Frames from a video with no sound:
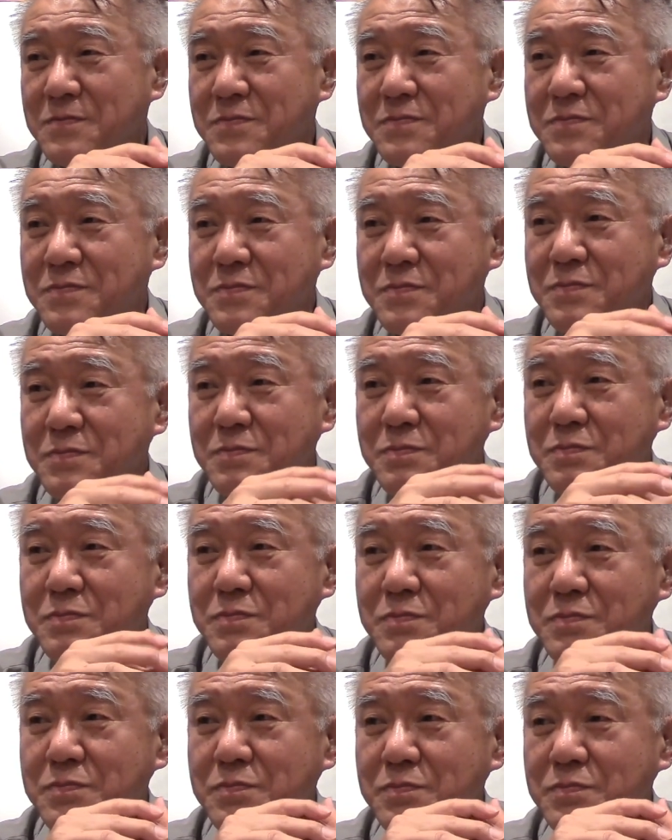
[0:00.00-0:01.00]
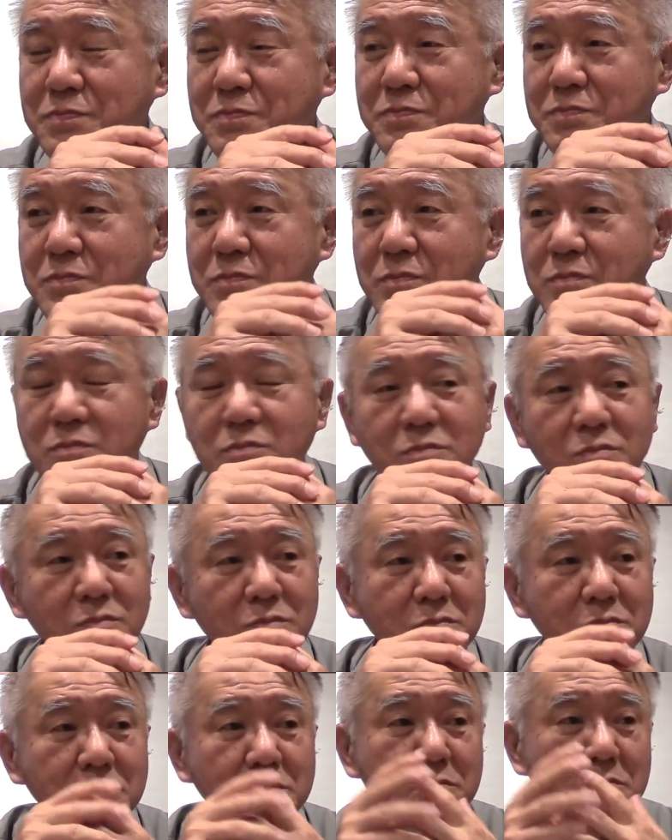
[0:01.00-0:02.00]

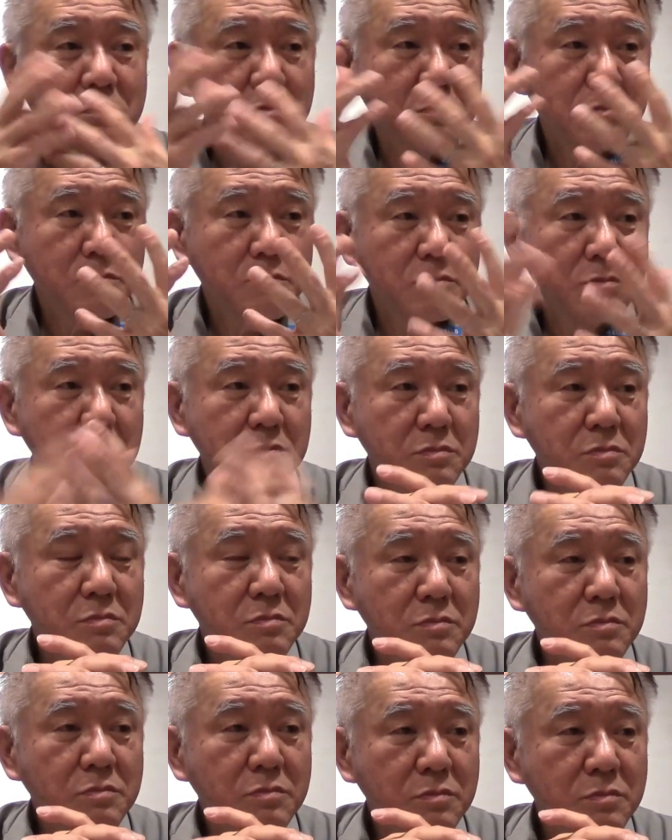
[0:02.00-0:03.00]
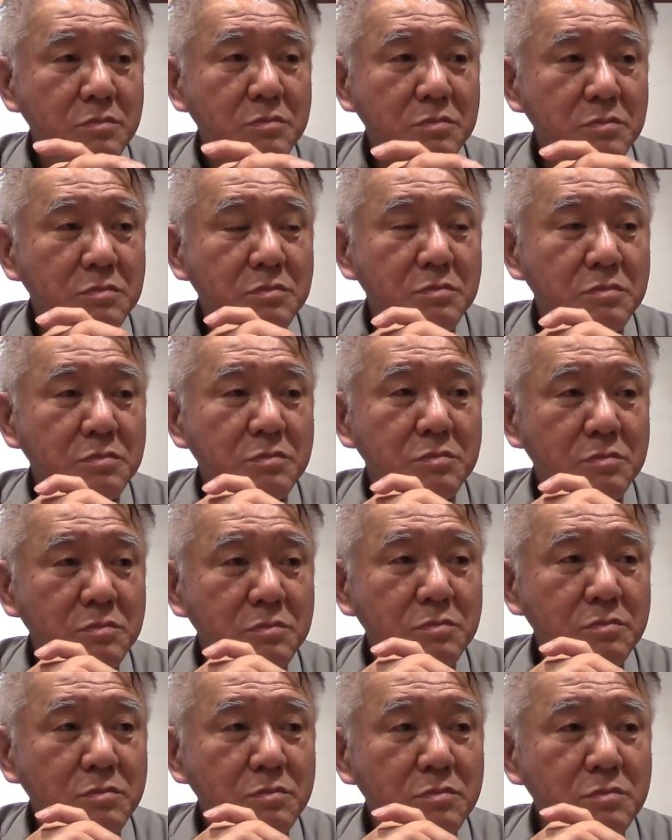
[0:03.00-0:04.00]

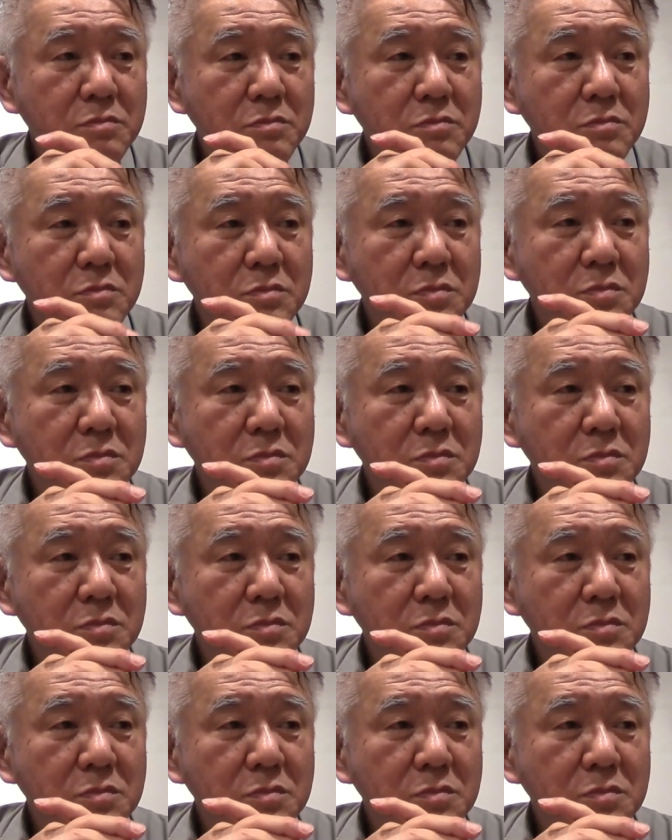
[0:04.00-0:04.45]
(silence)